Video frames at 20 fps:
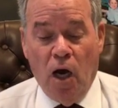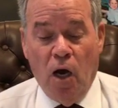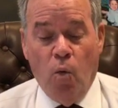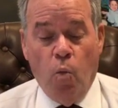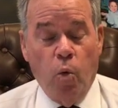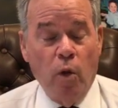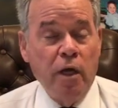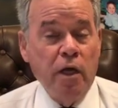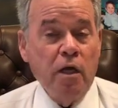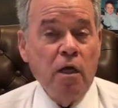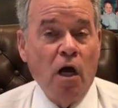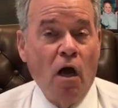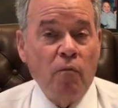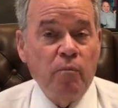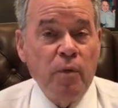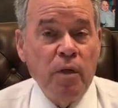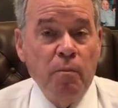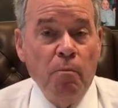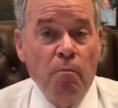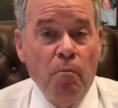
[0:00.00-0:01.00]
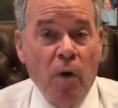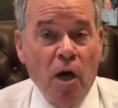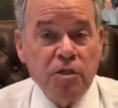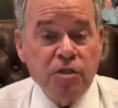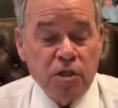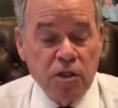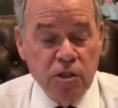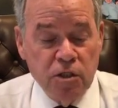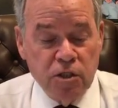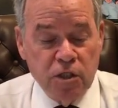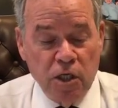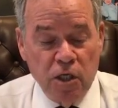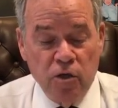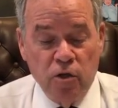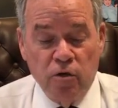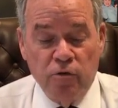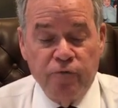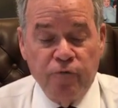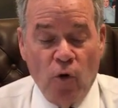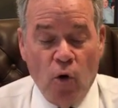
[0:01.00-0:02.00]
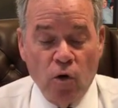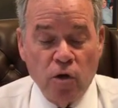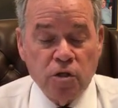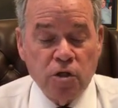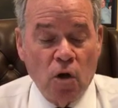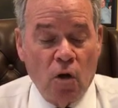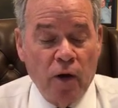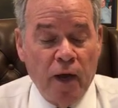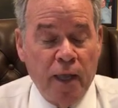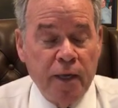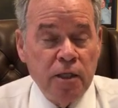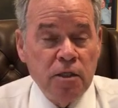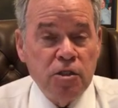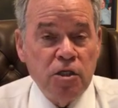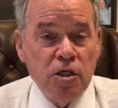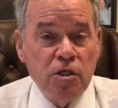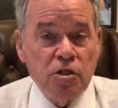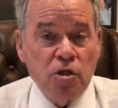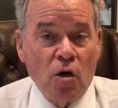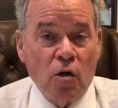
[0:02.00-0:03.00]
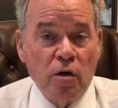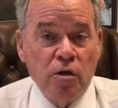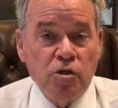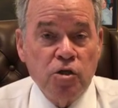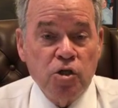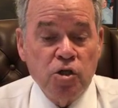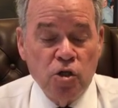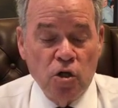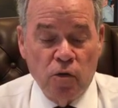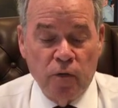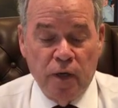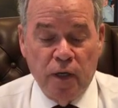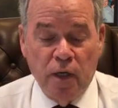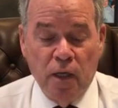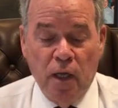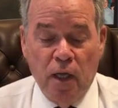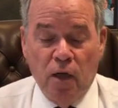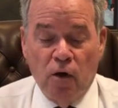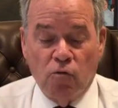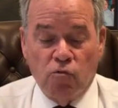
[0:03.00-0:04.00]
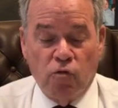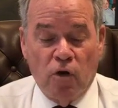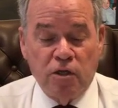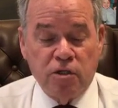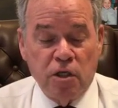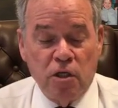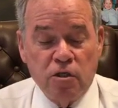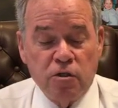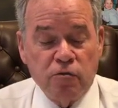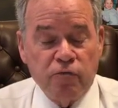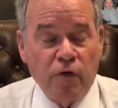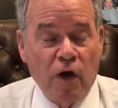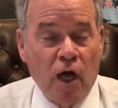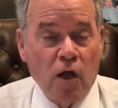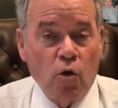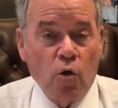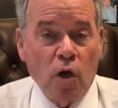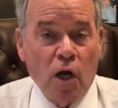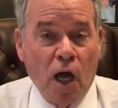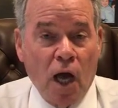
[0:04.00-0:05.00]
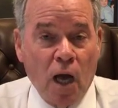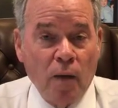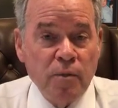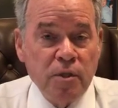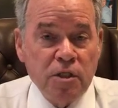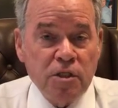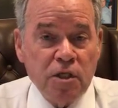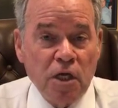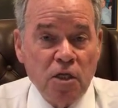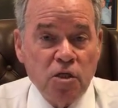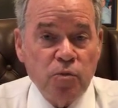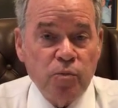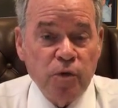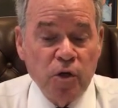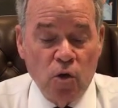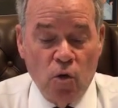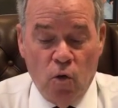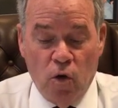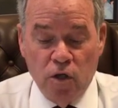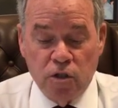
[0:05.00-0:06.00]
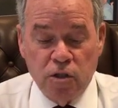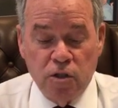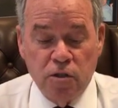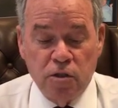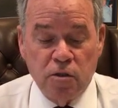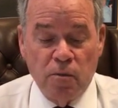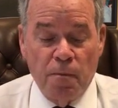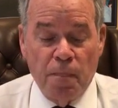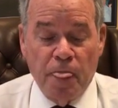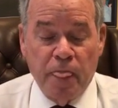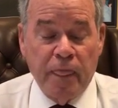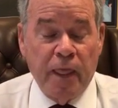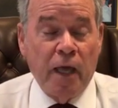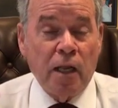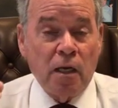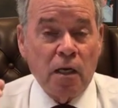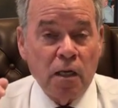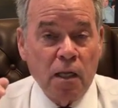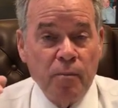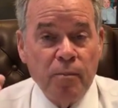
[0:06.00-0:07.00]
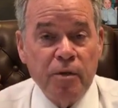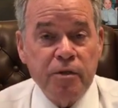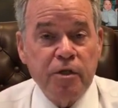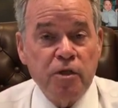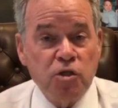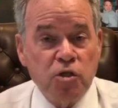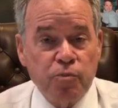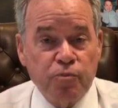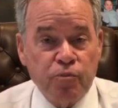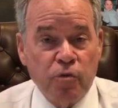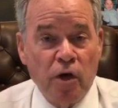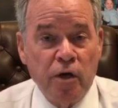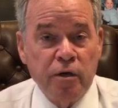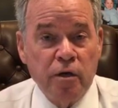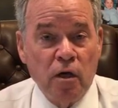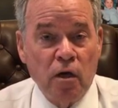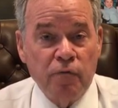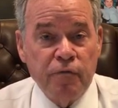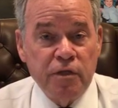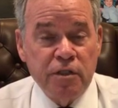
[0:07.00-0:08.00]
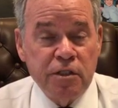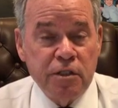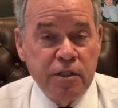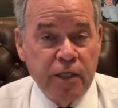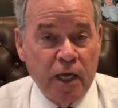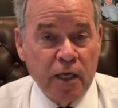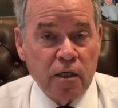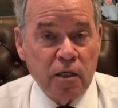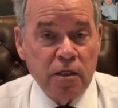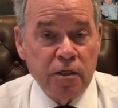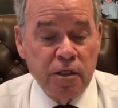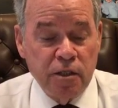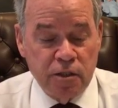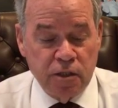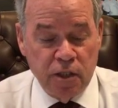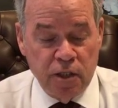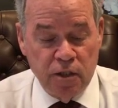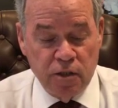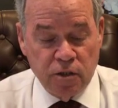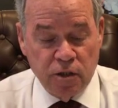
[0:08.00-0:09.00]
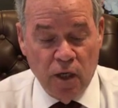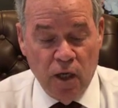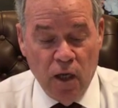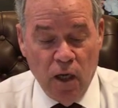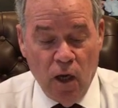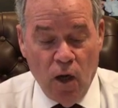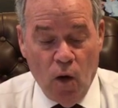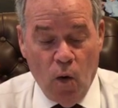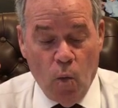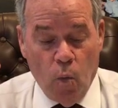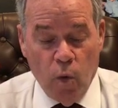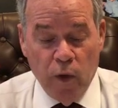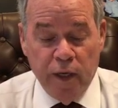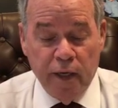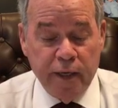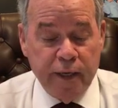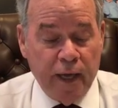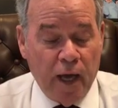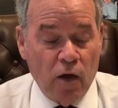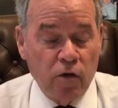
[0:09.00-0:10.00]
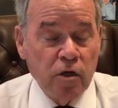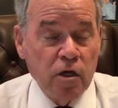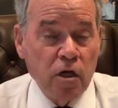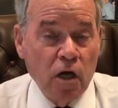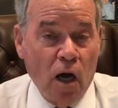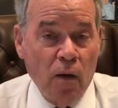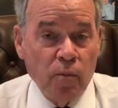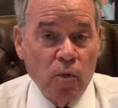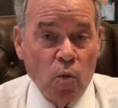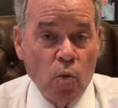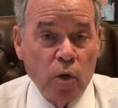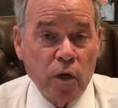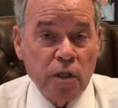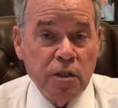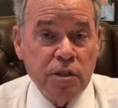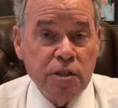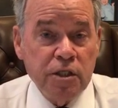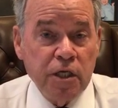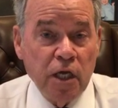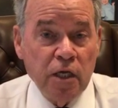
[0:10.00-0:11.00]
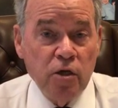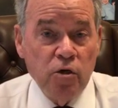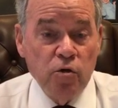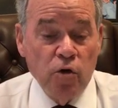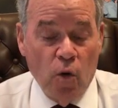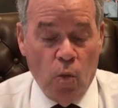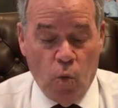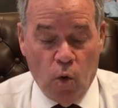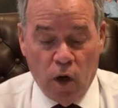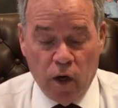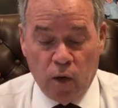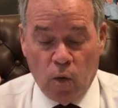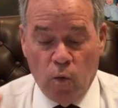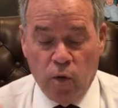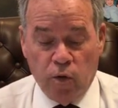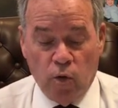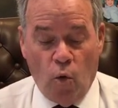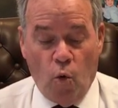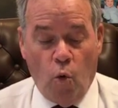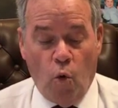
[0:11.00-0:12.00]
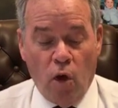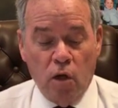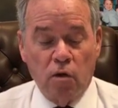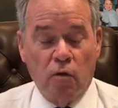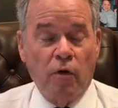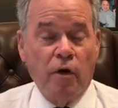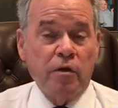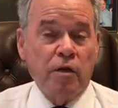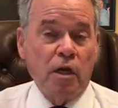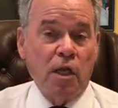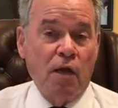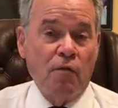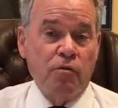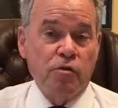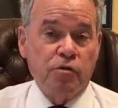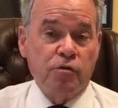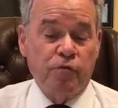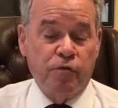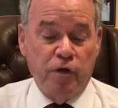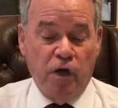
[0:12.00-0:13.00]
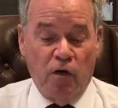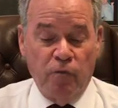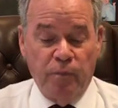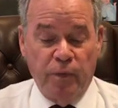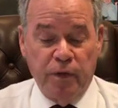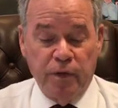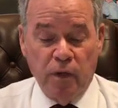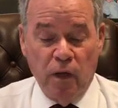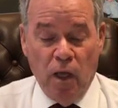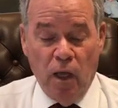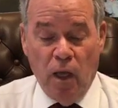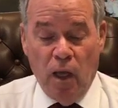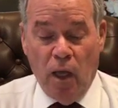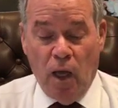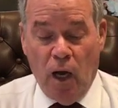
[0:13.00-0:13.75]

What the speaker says: We in government must continue to focus our energies on ensuring residents follow common sense precautions that limit the spread of this deadly disease. We in county government will continue to work with all our other levels of government,